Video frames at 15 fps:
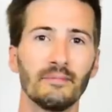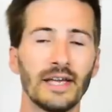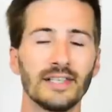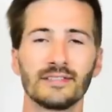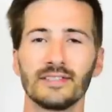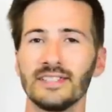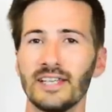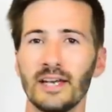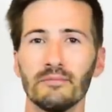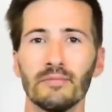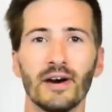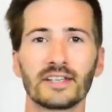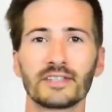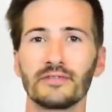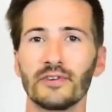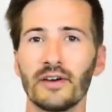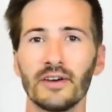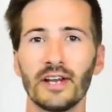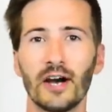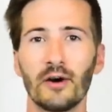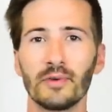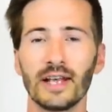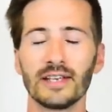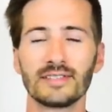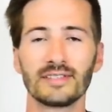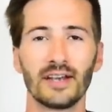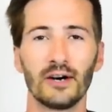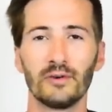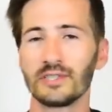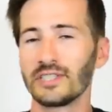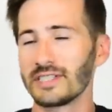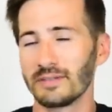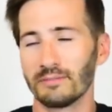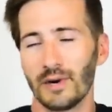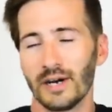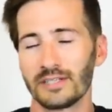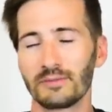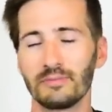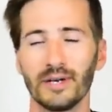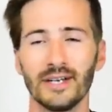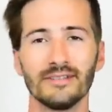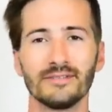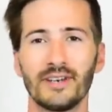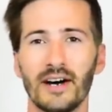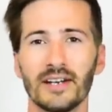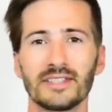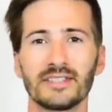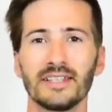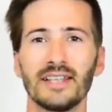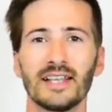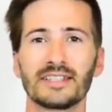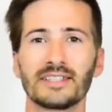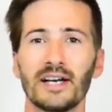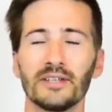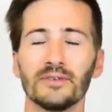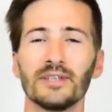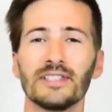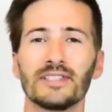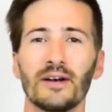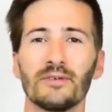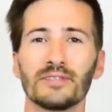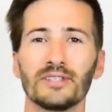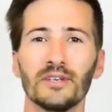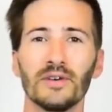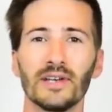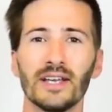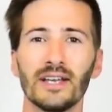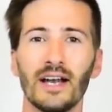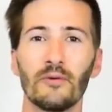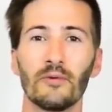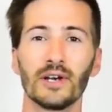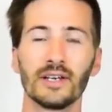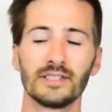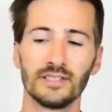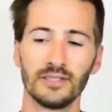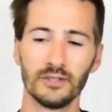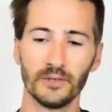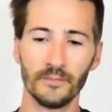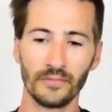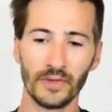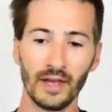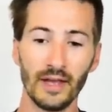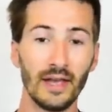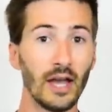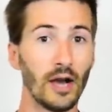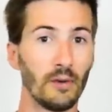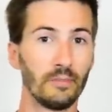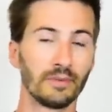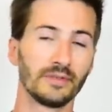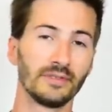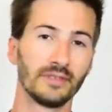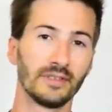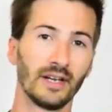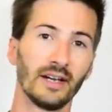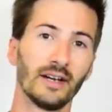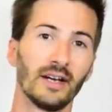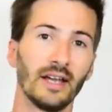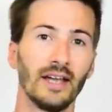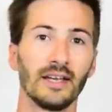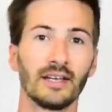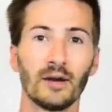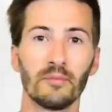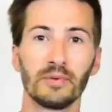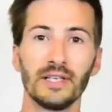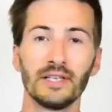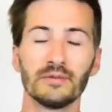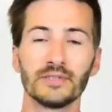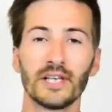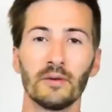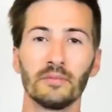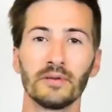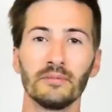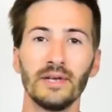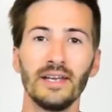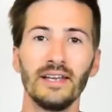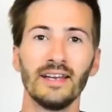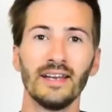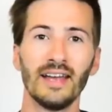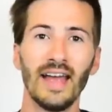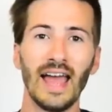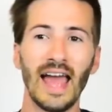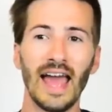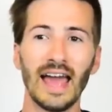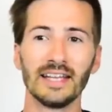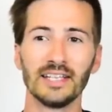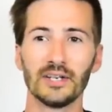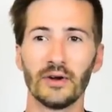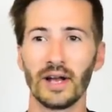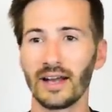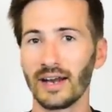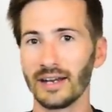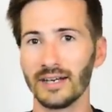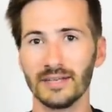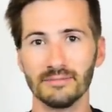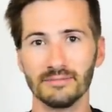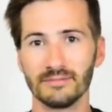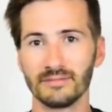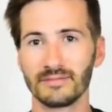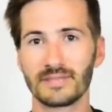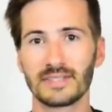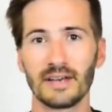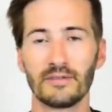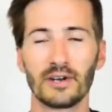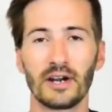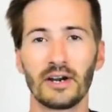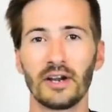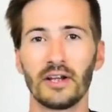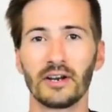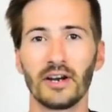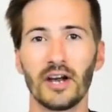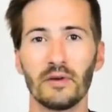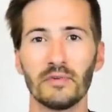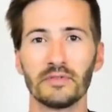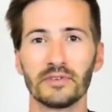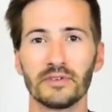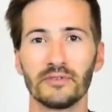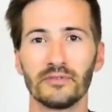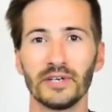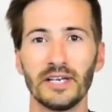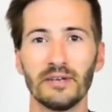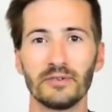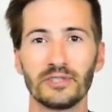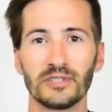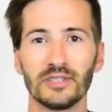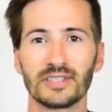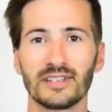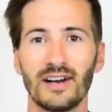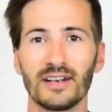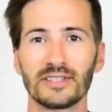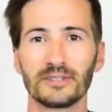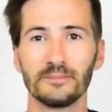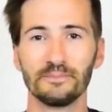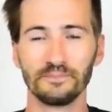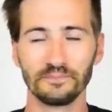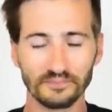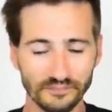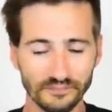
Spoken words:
basically 10 bucks for every helmet I sell, which isn't much, but honestly, that's not the reason I was doing it. I wanted to help a company that was helping me. And, you know, I got a $700 helmet for free, which looks awesome.